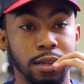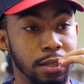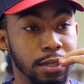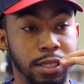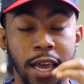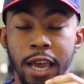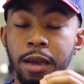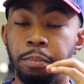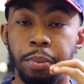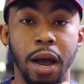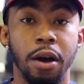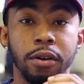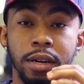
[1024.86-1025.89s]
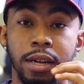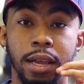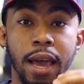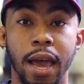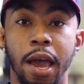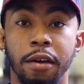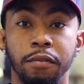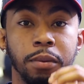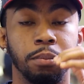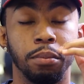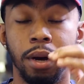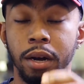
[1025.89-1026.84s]
the same power that they have,
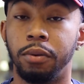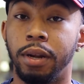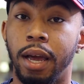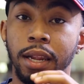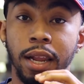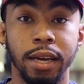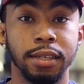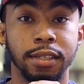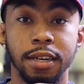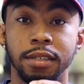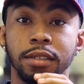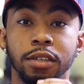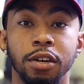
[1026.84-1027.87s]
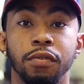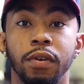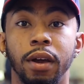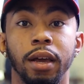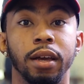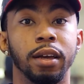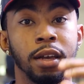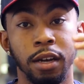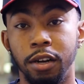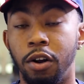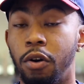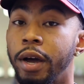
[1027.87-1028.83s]
but when that light starts to turn red,
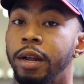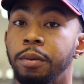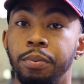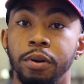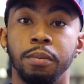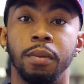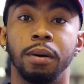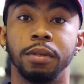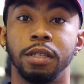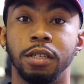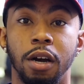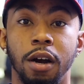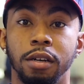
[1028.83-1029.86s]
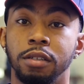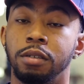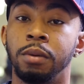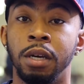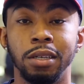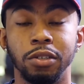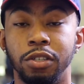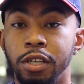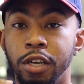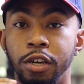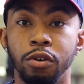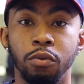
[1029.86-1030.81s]
go ahead and put them up and charge them. You
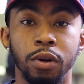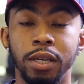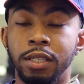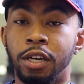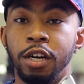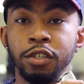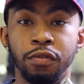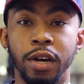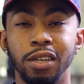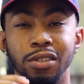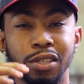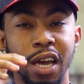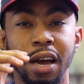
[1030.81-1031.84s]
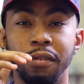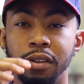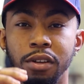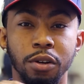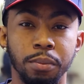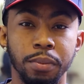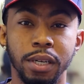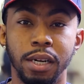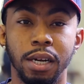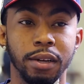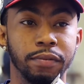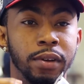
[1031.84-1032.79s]
still, when it turns red, you still have a little bit
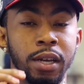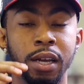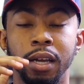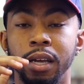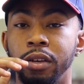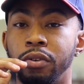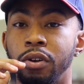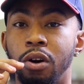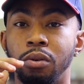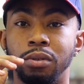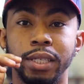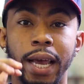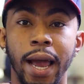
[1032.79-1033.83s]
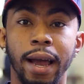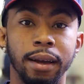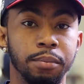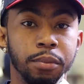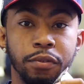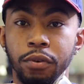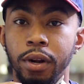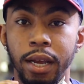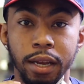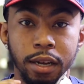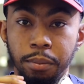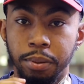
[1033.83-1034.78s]
of, you know, time before
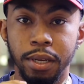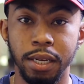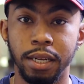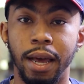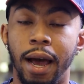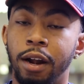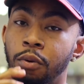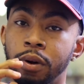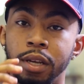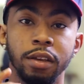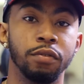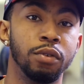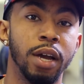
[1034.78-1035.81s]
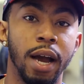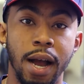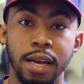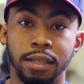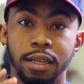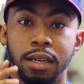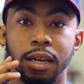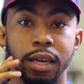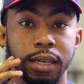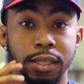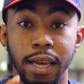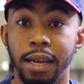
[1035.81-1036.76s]
they completely die. I don't want to give you guys an
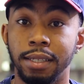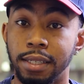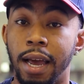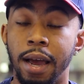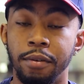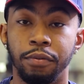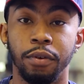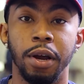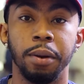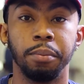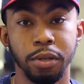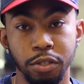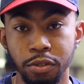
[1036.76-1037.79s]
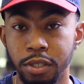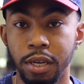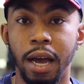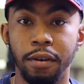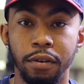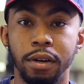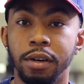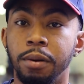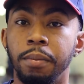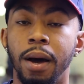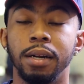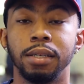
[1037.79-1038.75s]
exact time frame, but you still have a good
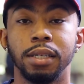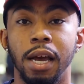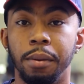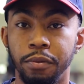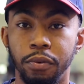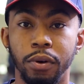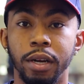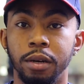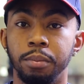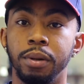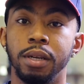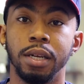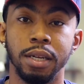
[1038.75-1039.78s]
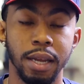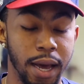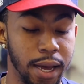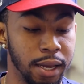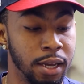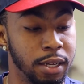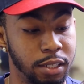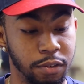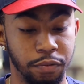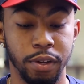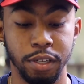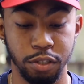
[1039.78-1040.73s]
amount of time before they completely die to
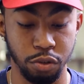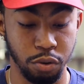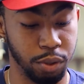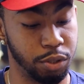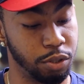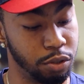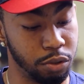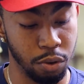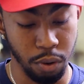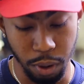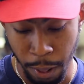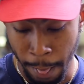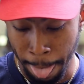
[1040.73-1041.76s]
finish doing what you're doing.